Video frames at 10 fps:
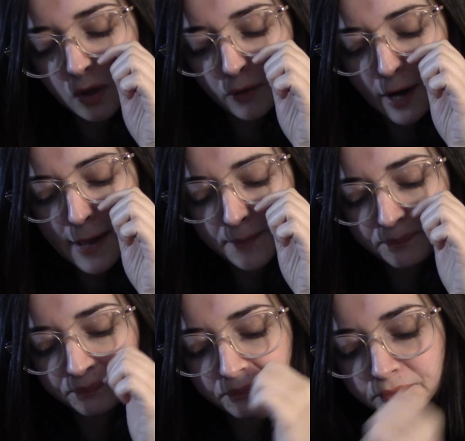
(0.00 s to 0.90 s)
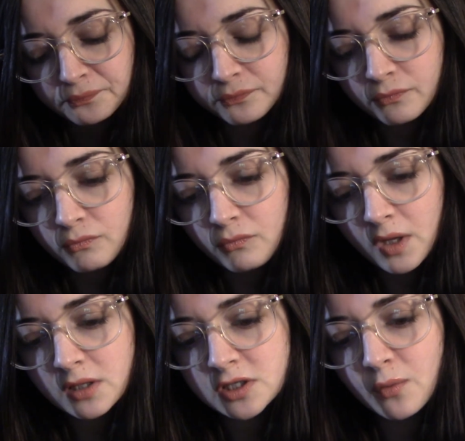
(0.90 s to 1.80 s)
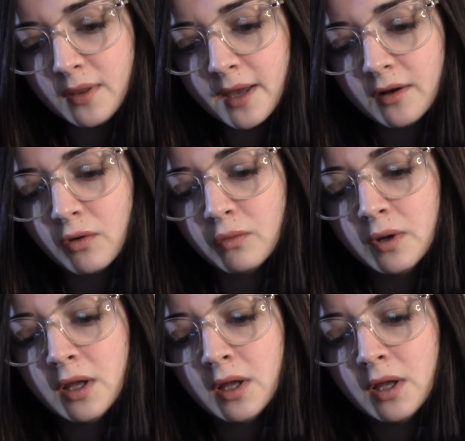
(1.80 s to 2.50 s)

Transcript: all right? So when they don't